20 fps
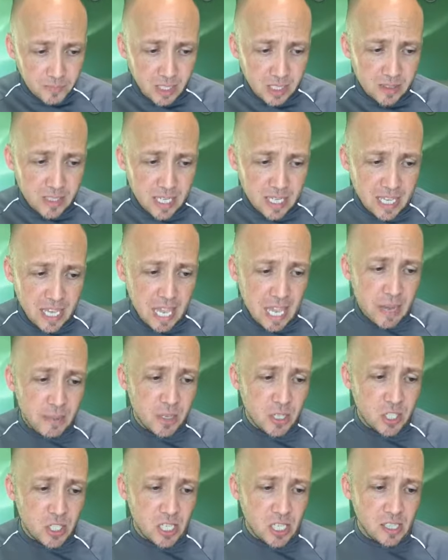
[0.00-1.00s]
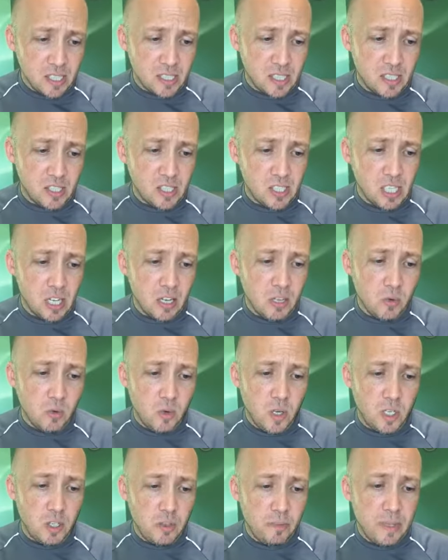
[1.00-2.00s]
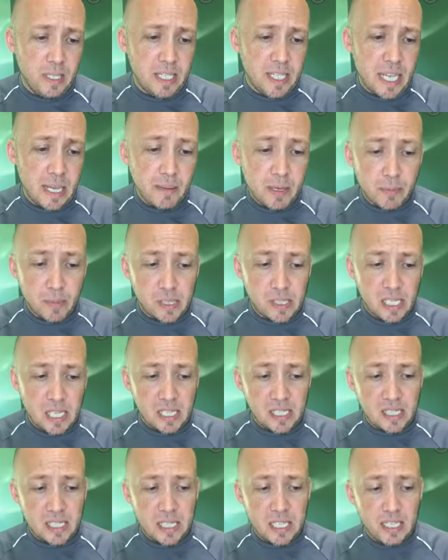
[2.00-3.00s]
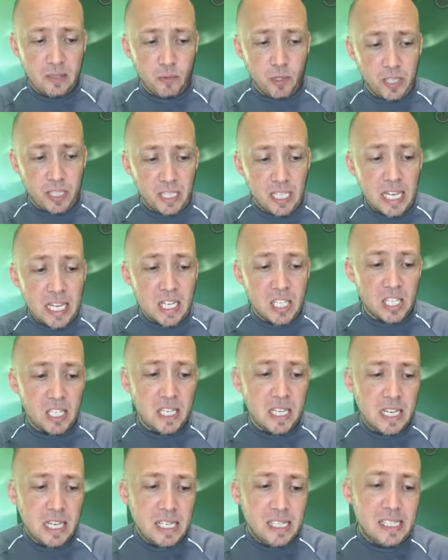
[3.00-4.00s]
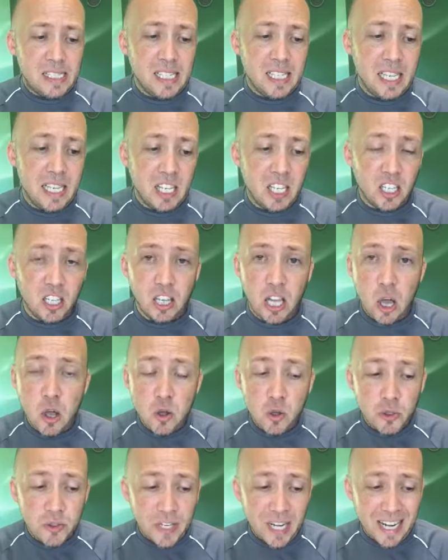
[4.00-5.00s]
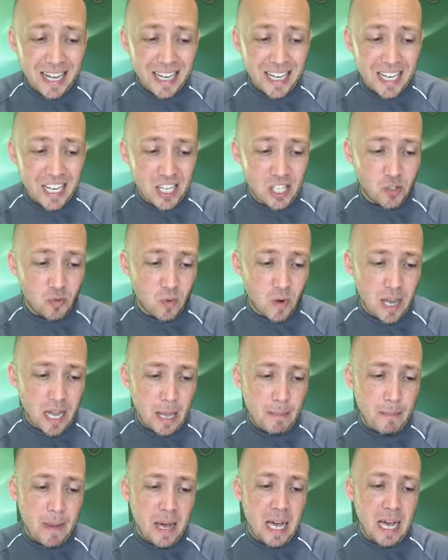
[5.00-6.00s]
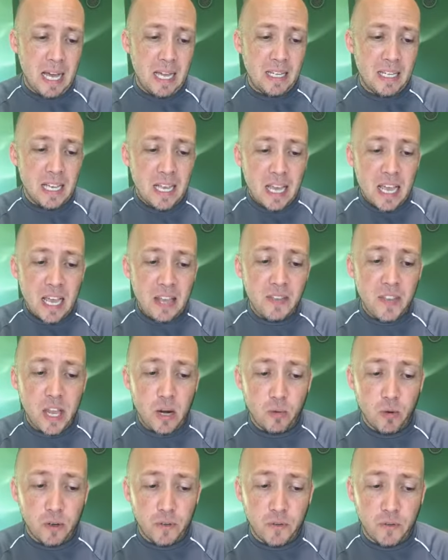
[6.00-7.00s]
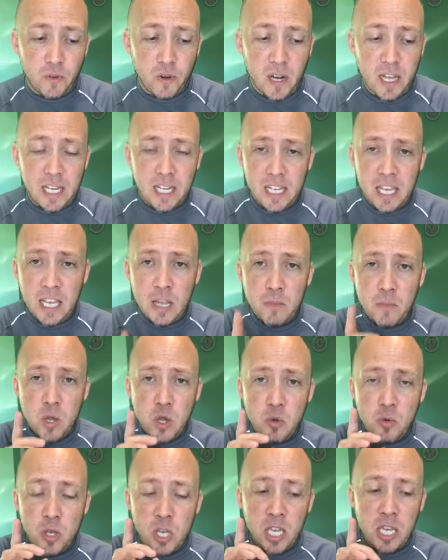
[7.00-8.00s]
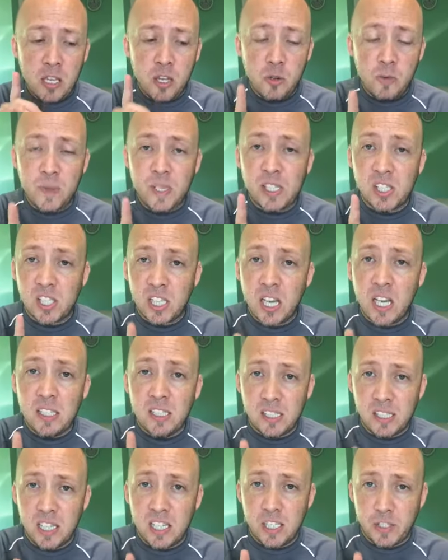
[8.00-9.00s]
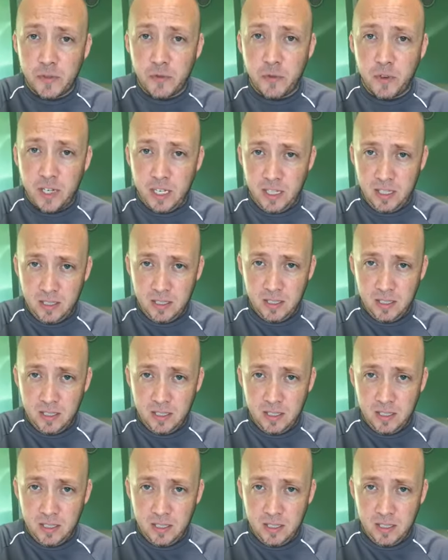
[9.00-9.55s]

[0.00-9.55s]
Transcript: they came to Jesus and saw the one who'd been demon possessed with legion sitting clothed and in his right mind, and they were afraid. He who, he who the Son sets free,